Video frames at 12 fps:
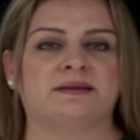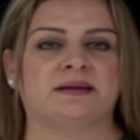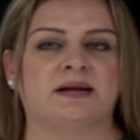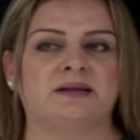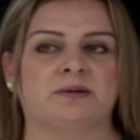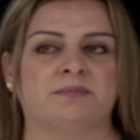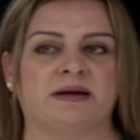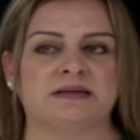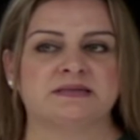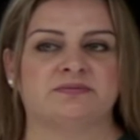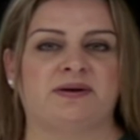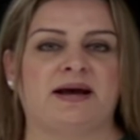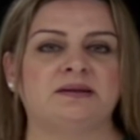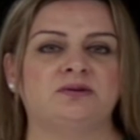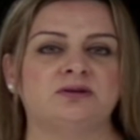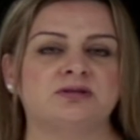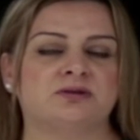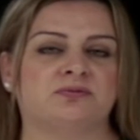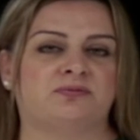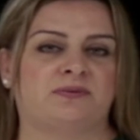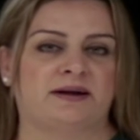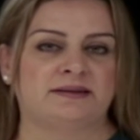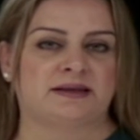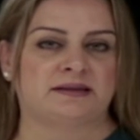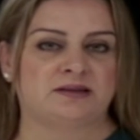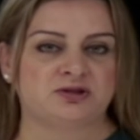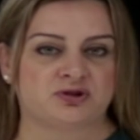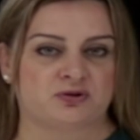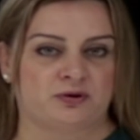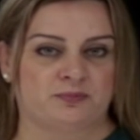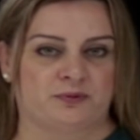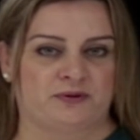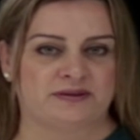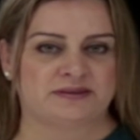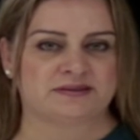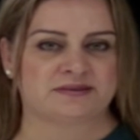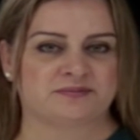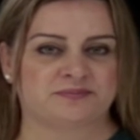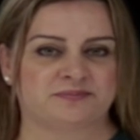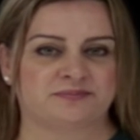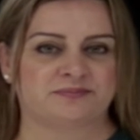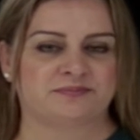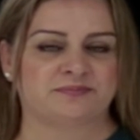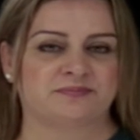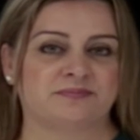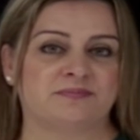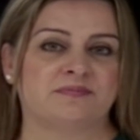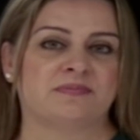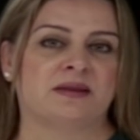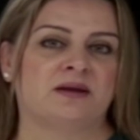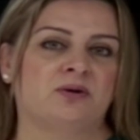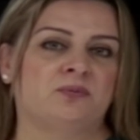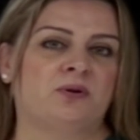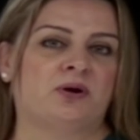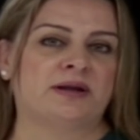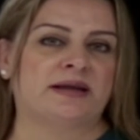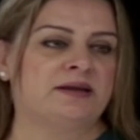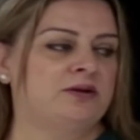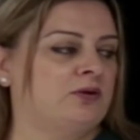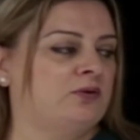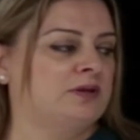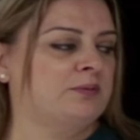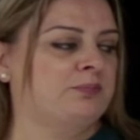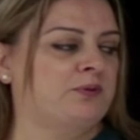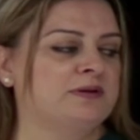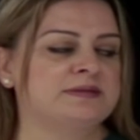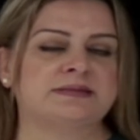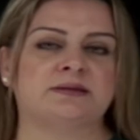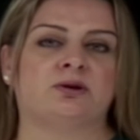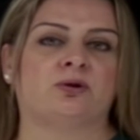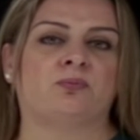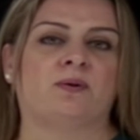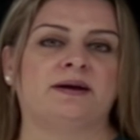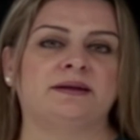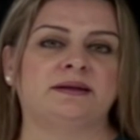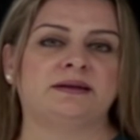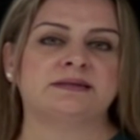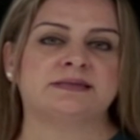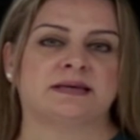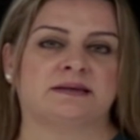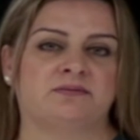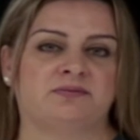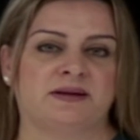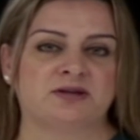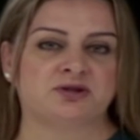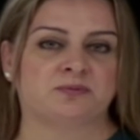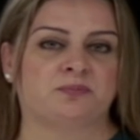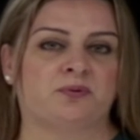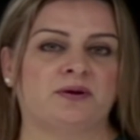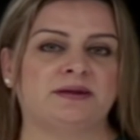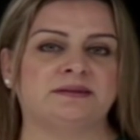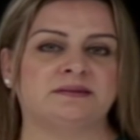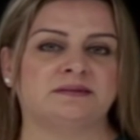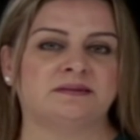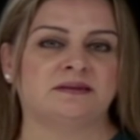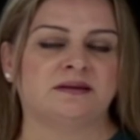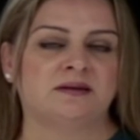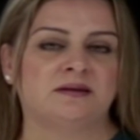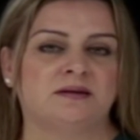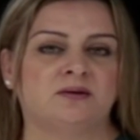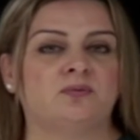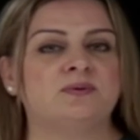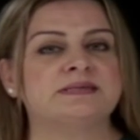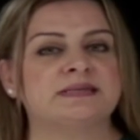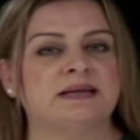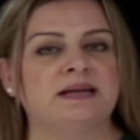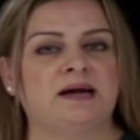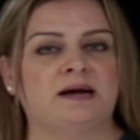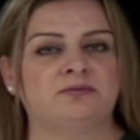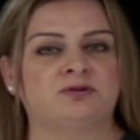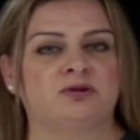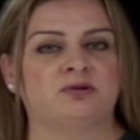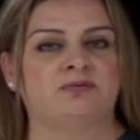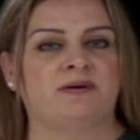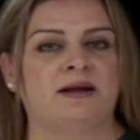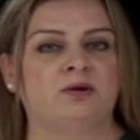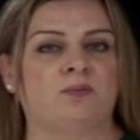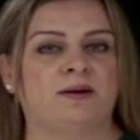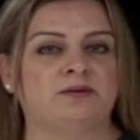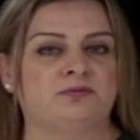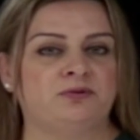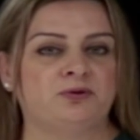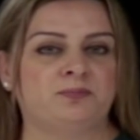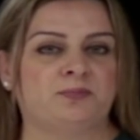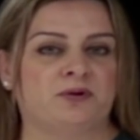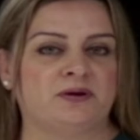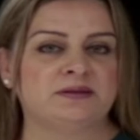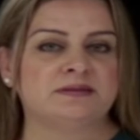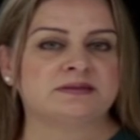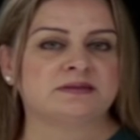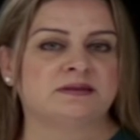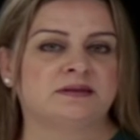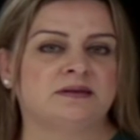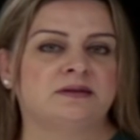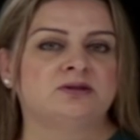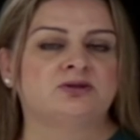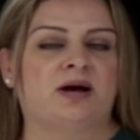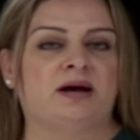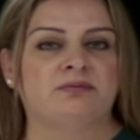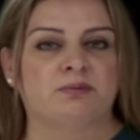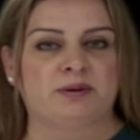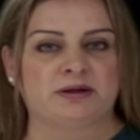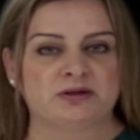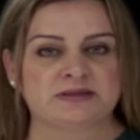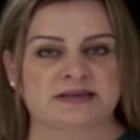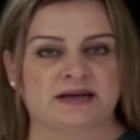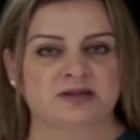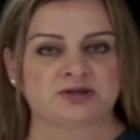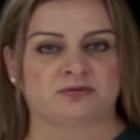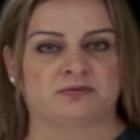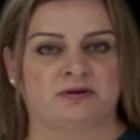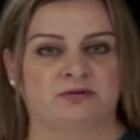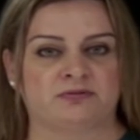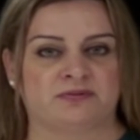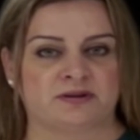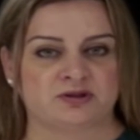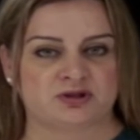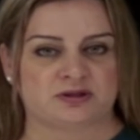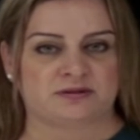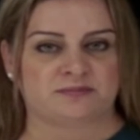random x values to find additional points. We already know the point 0, 1 is an inflection point. We still have to evaluate few points to have a better sketch of our function.